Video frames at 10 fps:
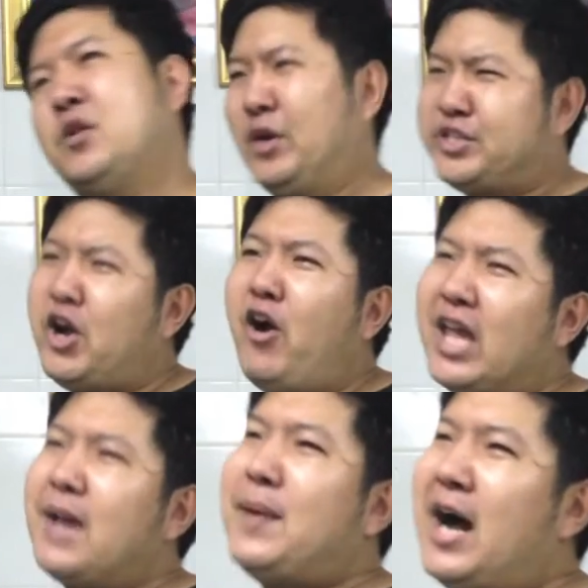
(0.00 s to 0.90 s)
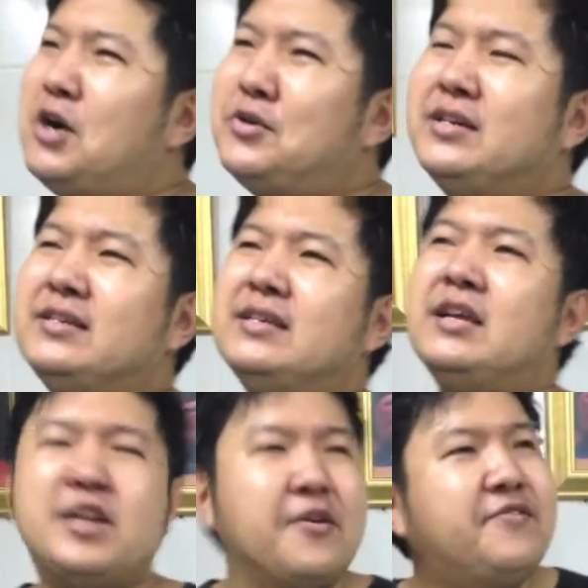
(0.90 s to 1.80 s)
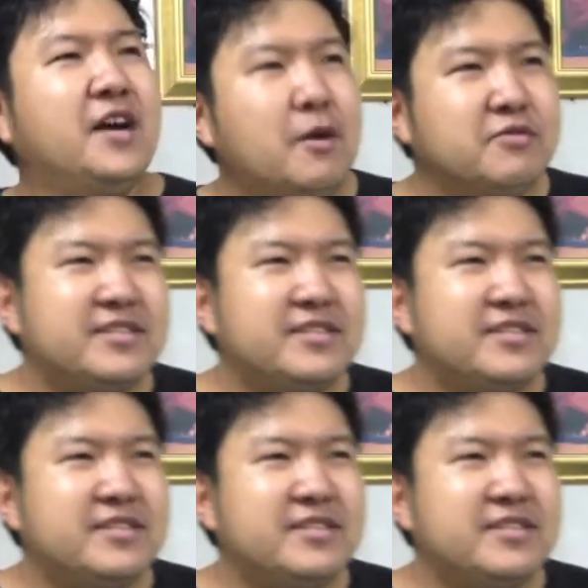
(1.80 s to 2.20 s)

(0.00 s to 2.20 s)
We're talking about the thermal